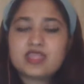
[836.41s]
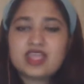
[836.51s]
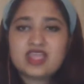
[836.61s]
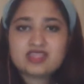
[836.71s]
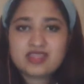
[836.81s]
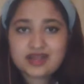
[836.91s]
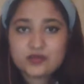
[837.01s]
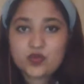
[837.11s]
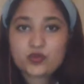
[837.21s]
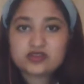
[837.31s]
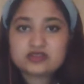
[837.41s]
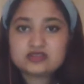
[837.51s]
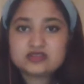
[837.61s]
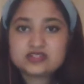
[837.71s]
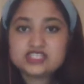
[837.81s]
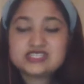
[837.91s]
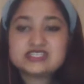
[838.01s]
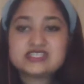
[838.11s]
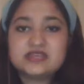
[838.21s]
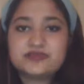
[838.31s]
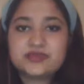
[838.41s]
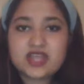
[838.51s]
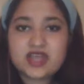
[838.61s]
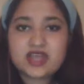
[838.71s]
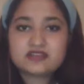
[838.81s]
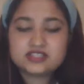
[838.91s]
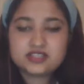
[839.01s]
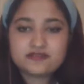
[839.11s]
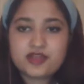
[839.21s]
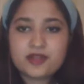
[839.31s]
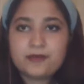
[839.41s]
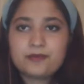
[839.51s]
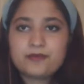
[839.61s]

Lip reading: In that moment, she slipped and she fell.